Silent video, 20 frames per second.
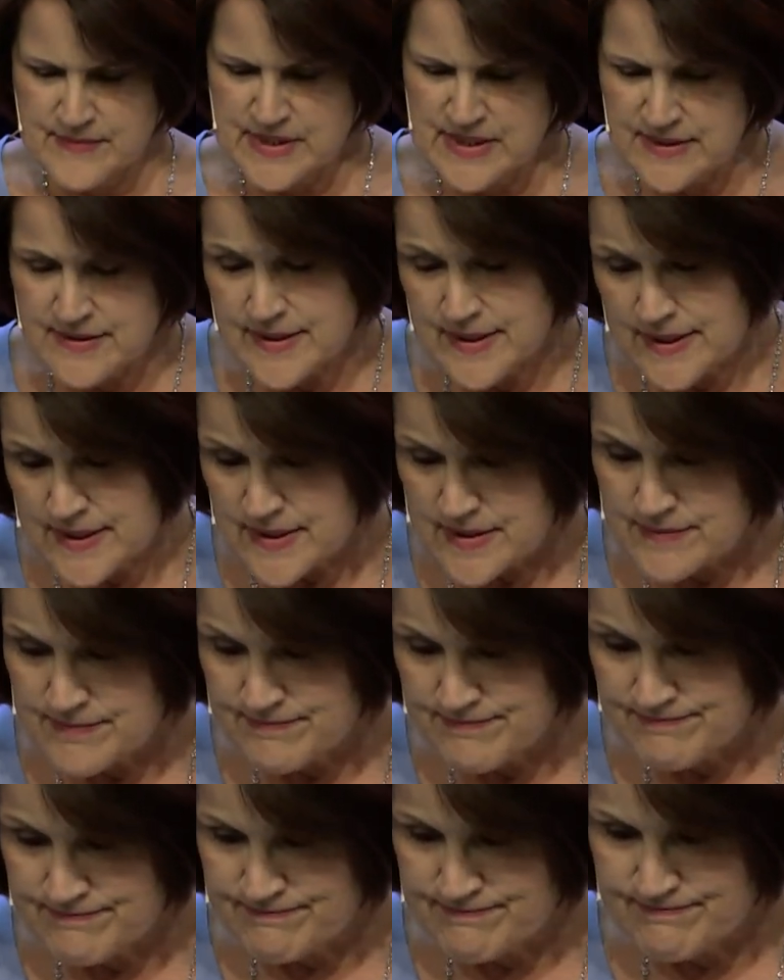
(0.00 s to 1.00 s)
I think.
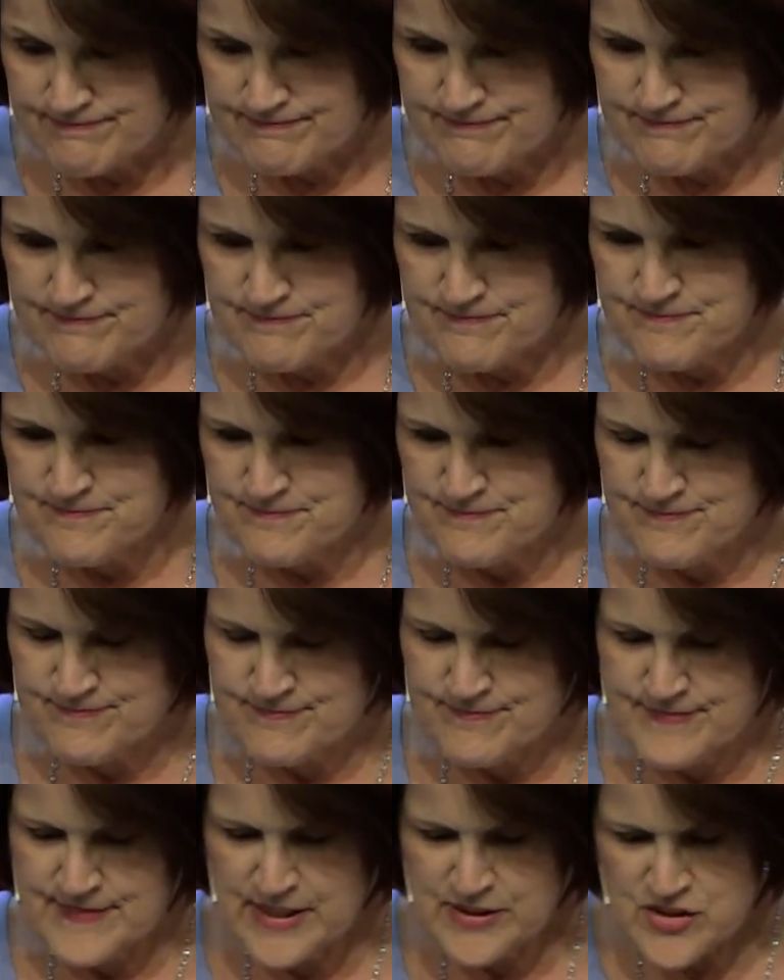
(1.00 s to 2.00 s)

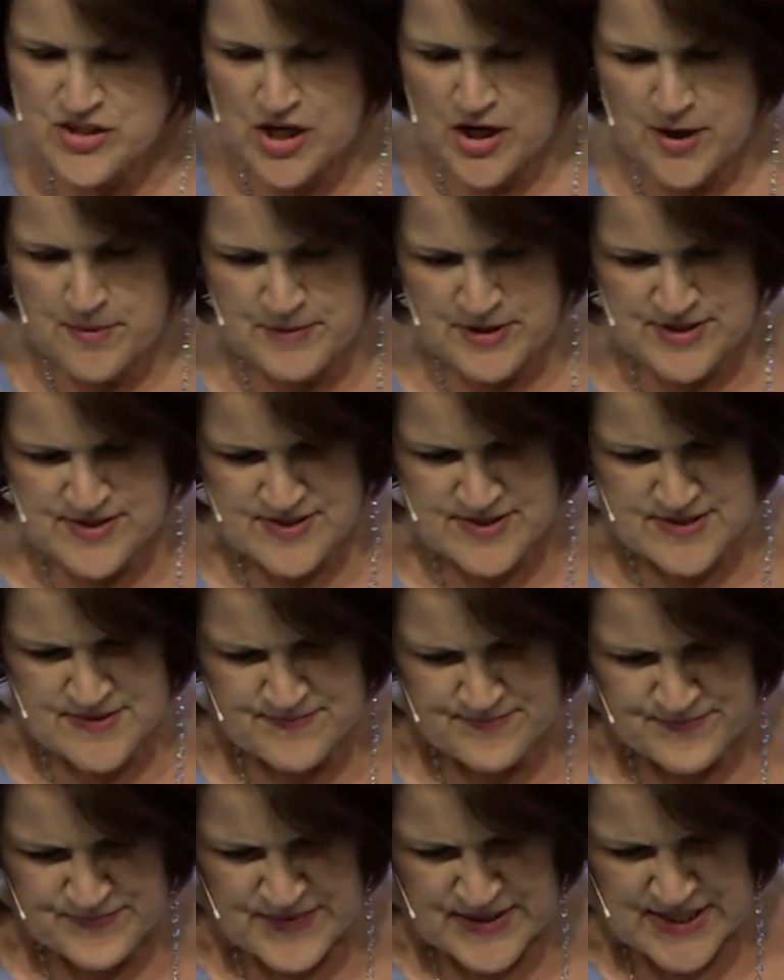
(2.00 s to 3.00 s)
Then
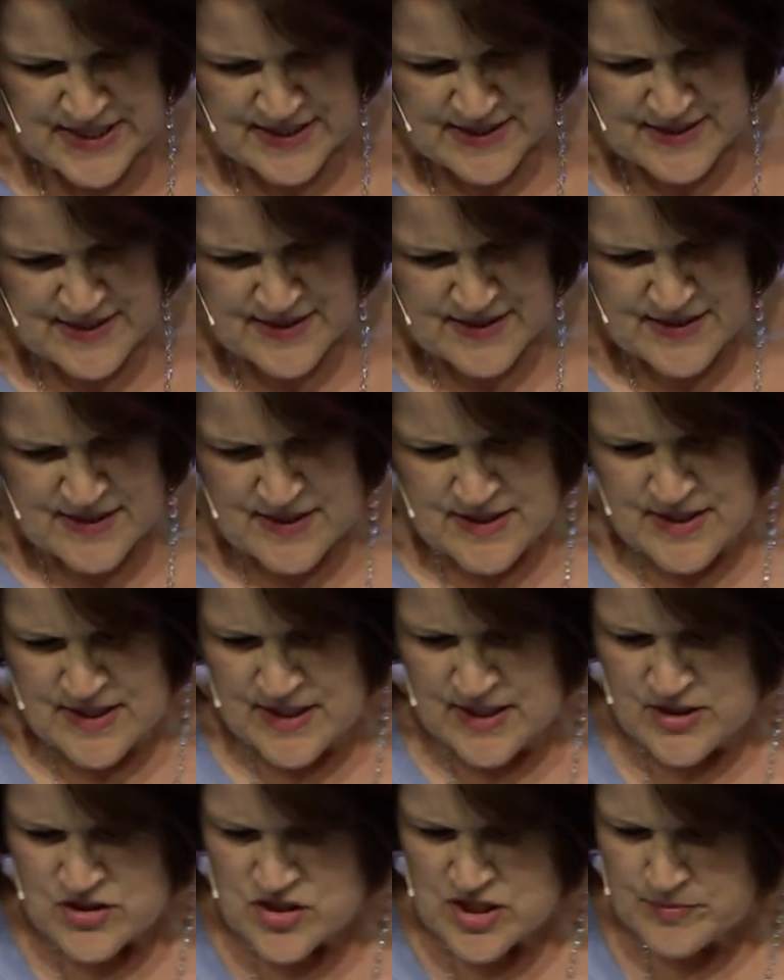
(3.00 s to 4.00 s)
Thomas
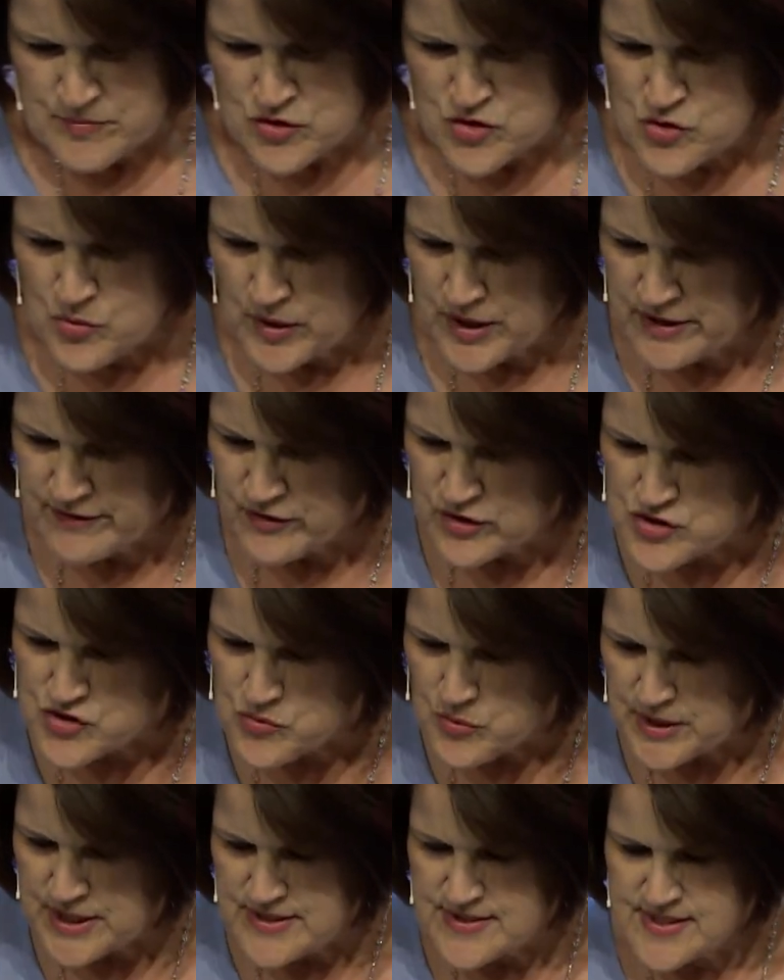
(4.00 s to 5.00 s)
chapter 20, verse
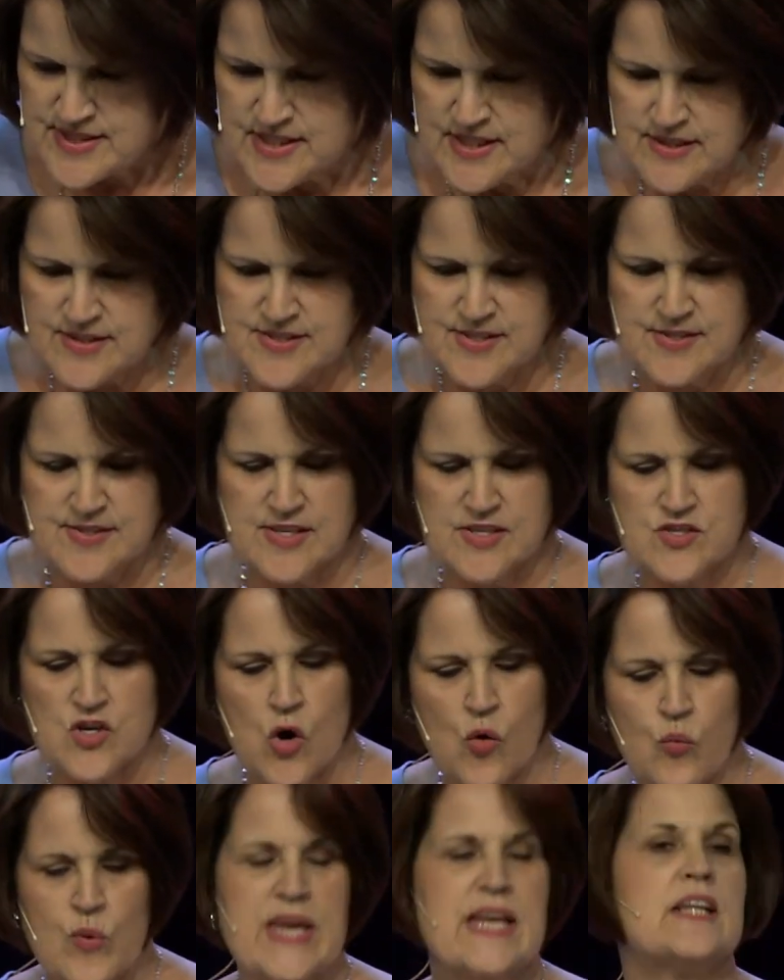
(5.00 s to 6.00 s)
26, it says,
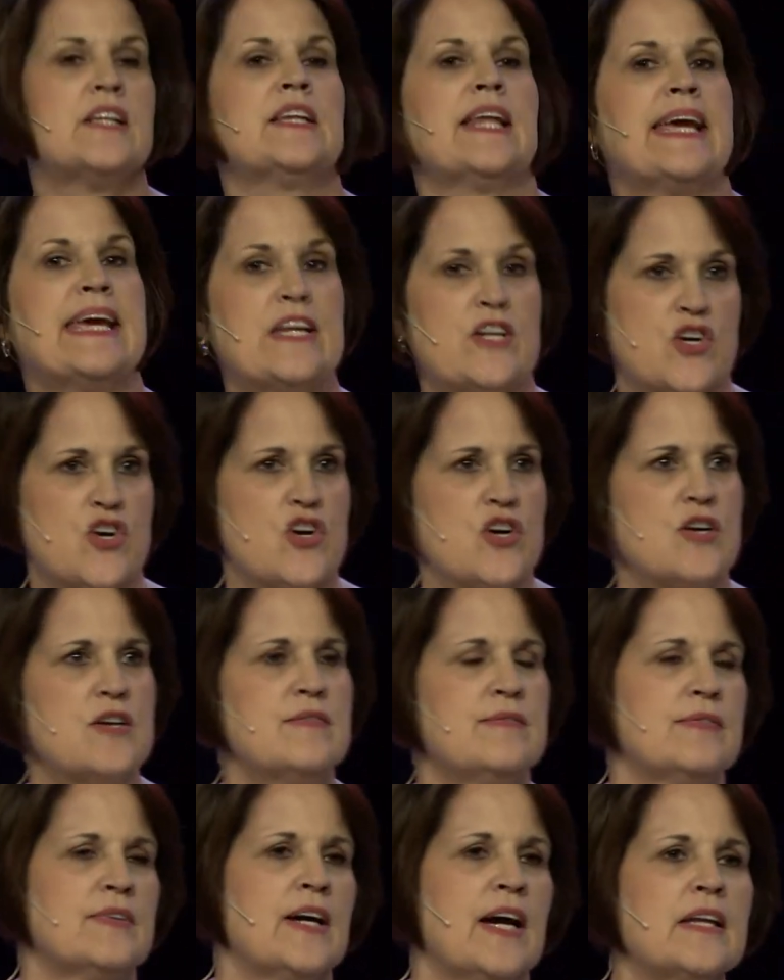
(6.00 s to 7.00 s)
A week
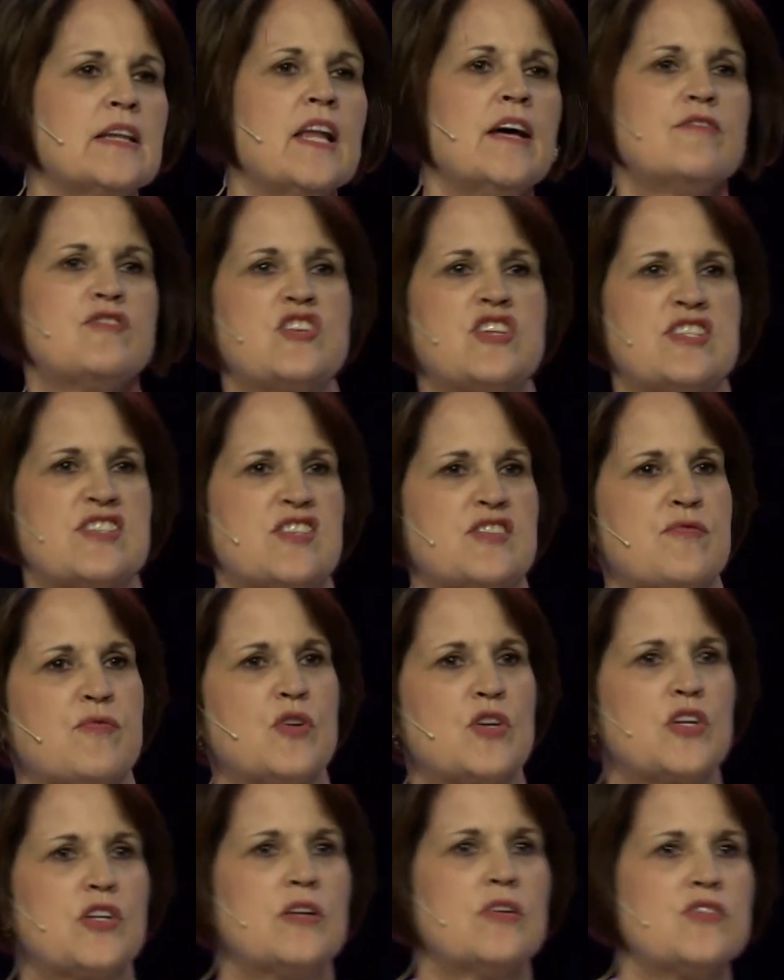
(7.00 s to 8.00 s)
later, I love Jesus
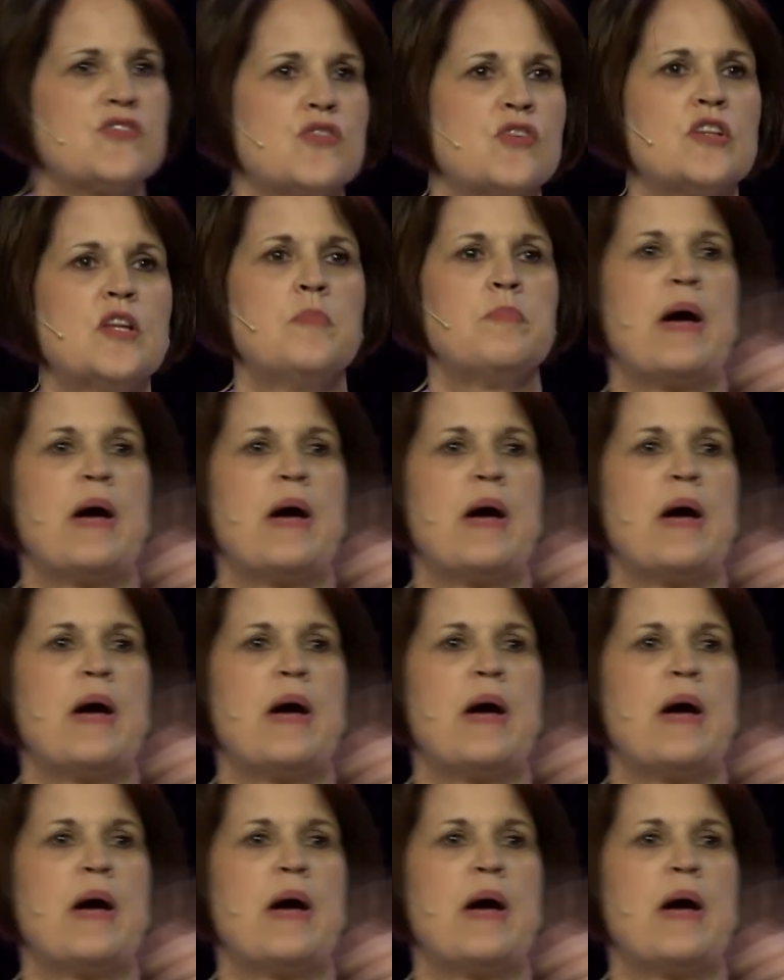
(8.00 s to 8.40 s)
for circling